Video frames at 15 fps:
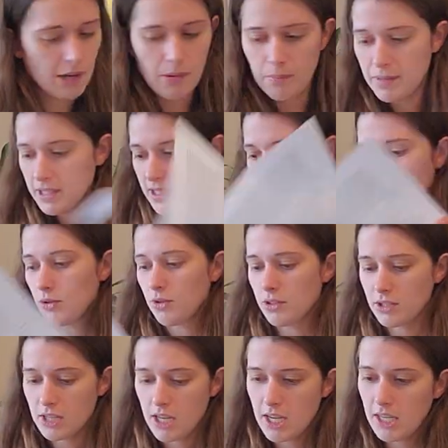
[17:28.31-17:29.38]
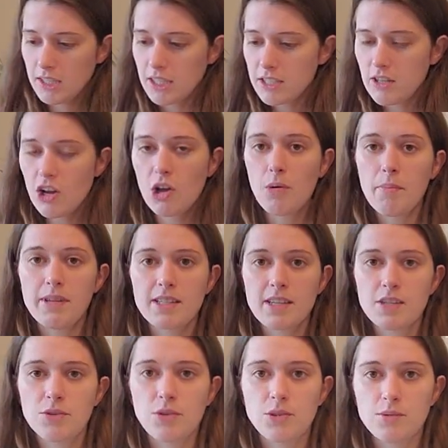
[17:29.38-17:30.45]
about business goals. Let's talk about
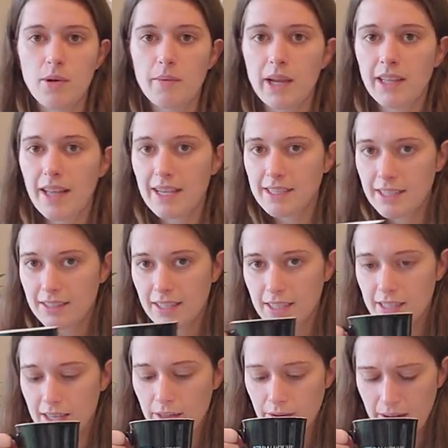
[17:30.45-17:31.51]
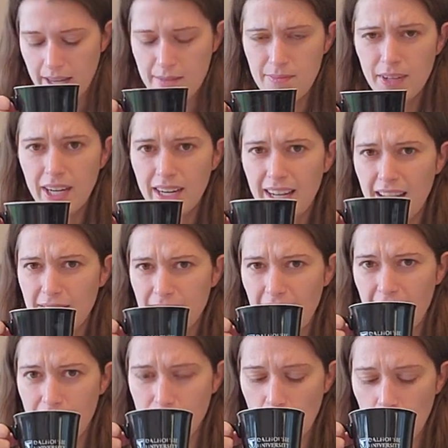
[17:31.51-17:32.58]
business goals while we elastic things together. I keep forgetting I even have